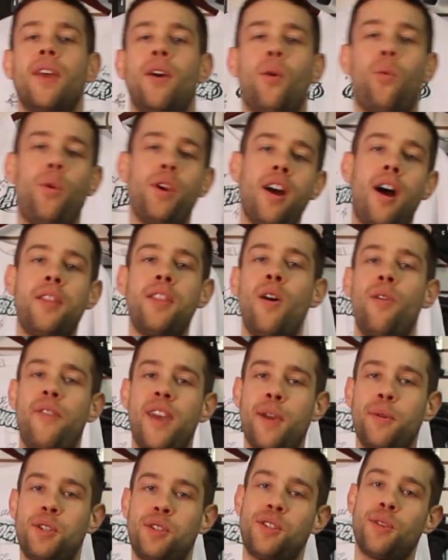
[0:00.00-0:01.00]
We all know
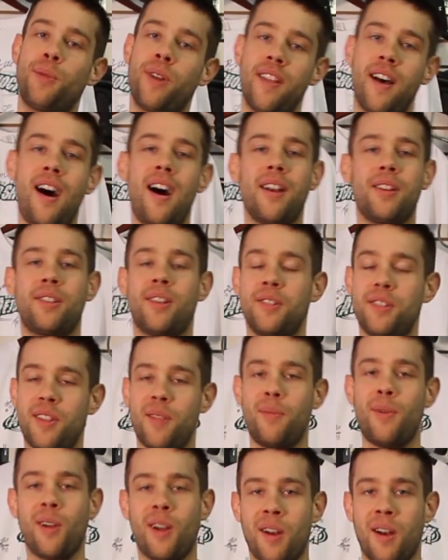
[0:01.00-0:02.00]
Vanquish is one of the hottest guns on
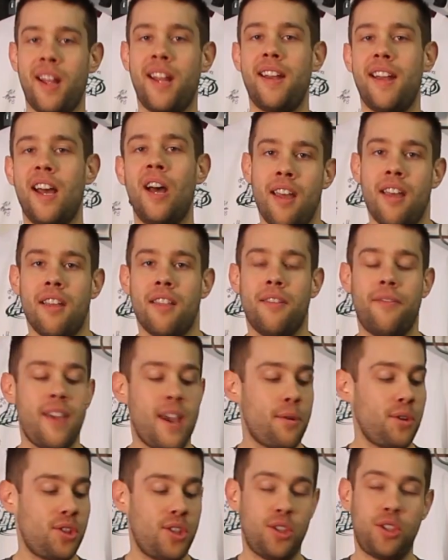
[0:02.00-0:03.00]
the market right now. The
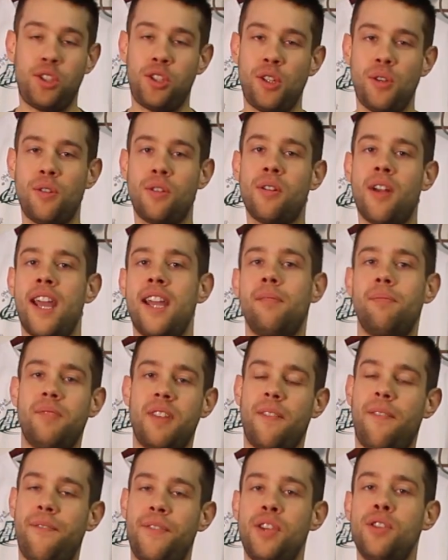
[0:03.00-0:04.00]
Vanquishes shoot great,
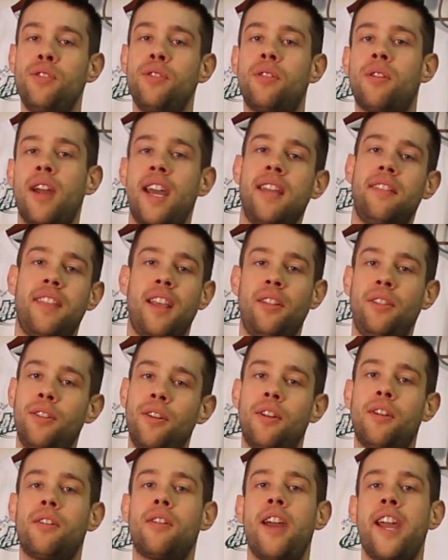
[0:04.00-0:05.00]
they feel great, they
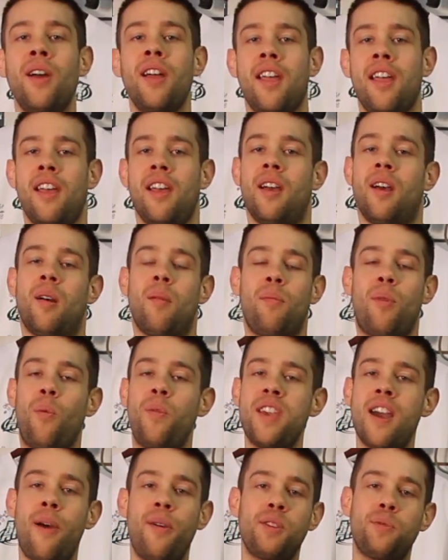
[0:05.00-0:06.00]
look great, but
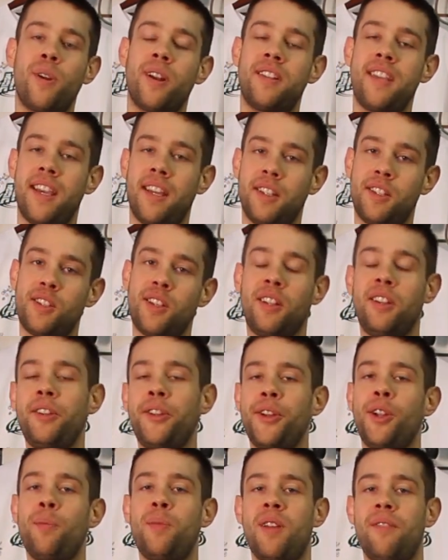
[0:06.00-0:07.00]
we always want to take it just a
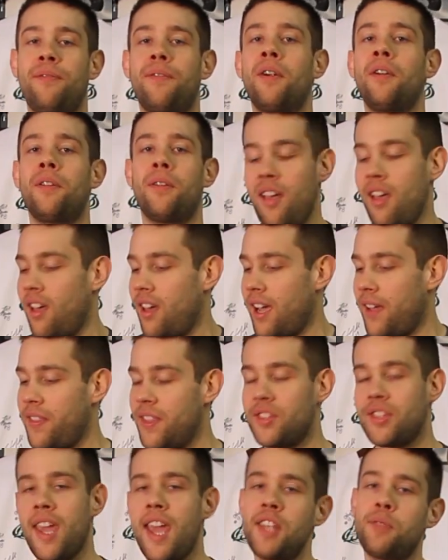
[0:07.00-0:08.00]
little bit further. In
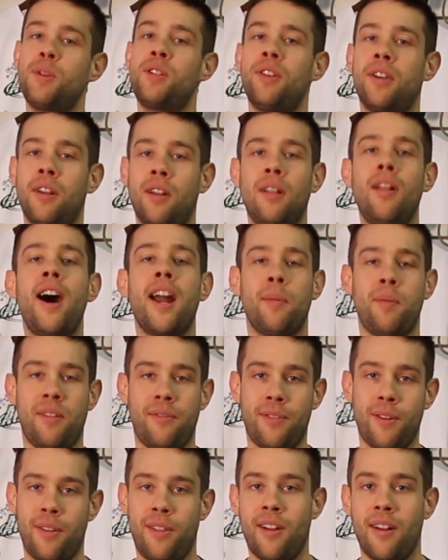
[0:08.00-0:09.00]
this case, we took it a lot bit
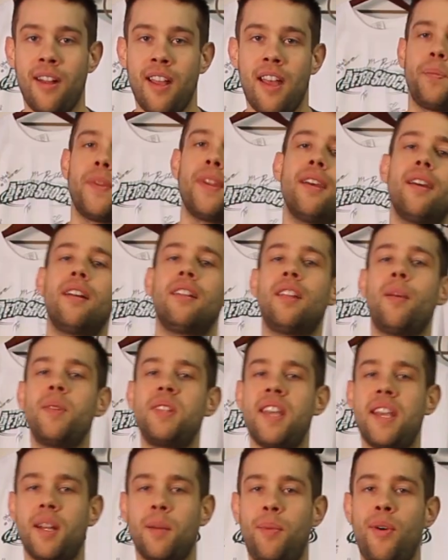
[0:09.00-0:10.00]
further. Let me
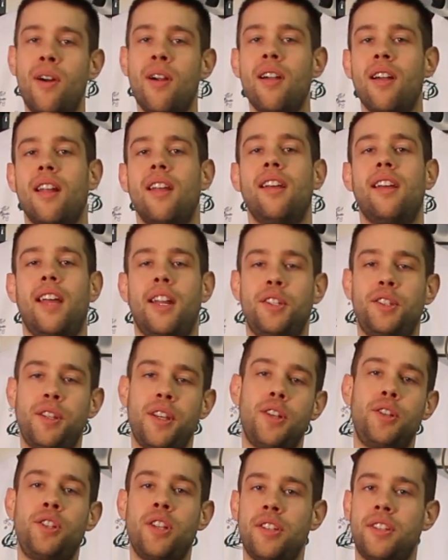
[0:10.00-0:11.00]
take it apart and show
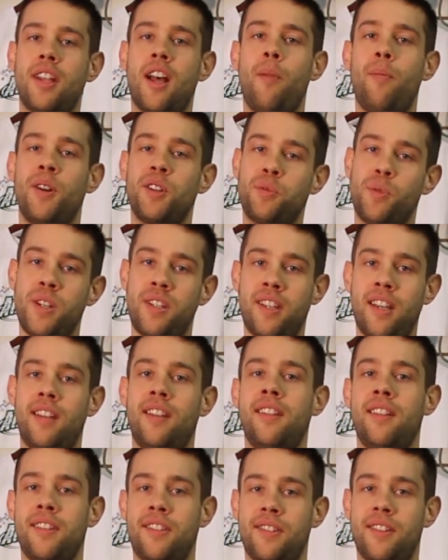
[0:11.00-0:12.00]
you just how much we did
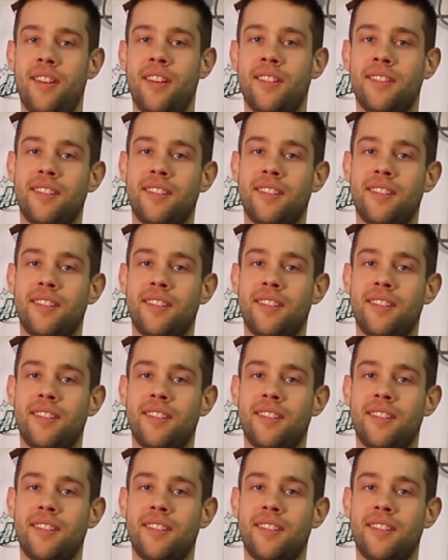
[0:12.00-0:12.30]
to this thing.